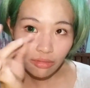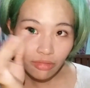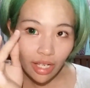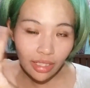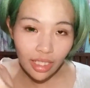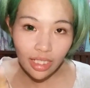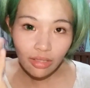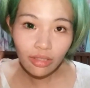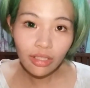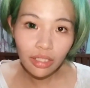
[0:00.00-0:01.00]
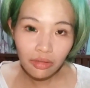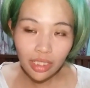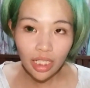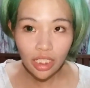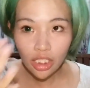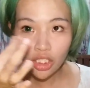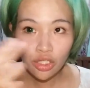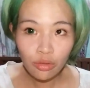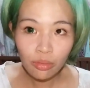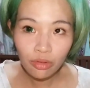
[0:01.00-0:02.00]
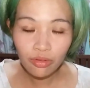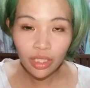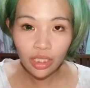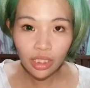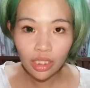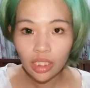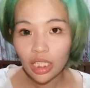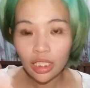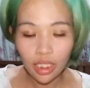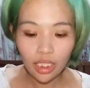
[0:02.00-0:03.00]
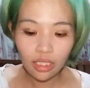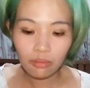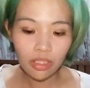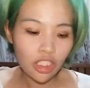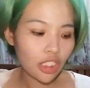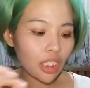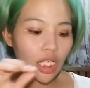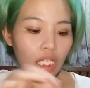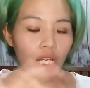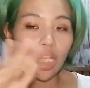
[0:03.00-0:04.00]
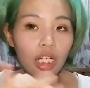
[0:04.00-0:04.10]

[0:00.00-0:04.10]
redness or irritation, just remove it again immediately.